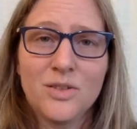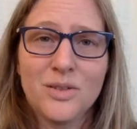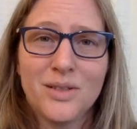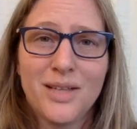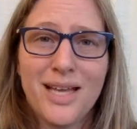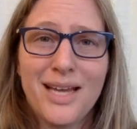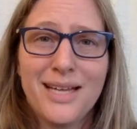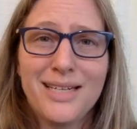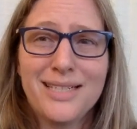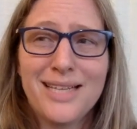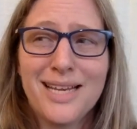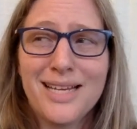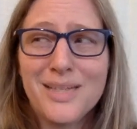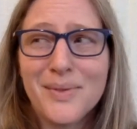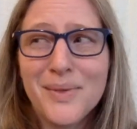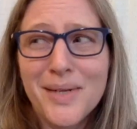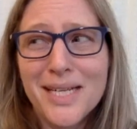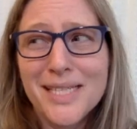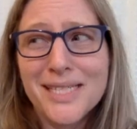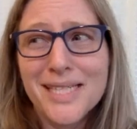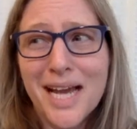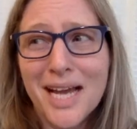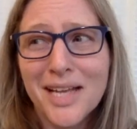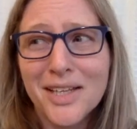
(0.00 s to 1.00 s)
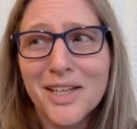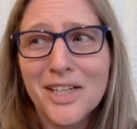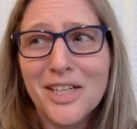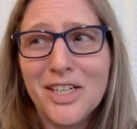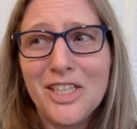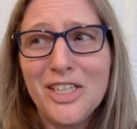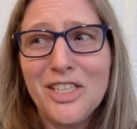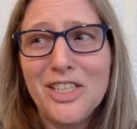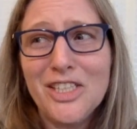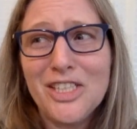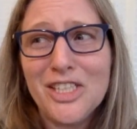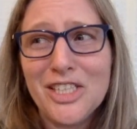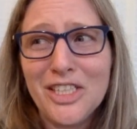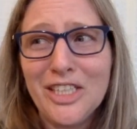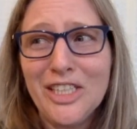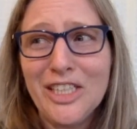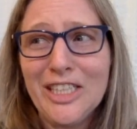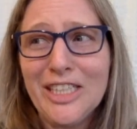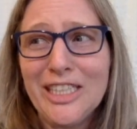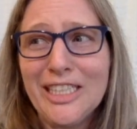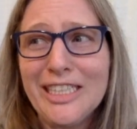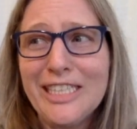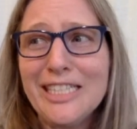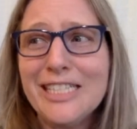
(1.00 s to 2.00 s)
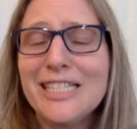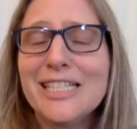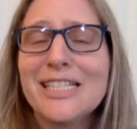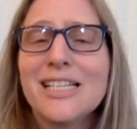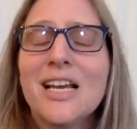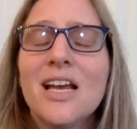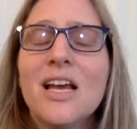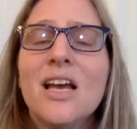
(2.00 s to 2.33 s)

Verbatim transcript: we're like, that's what I sound like. Are you serious?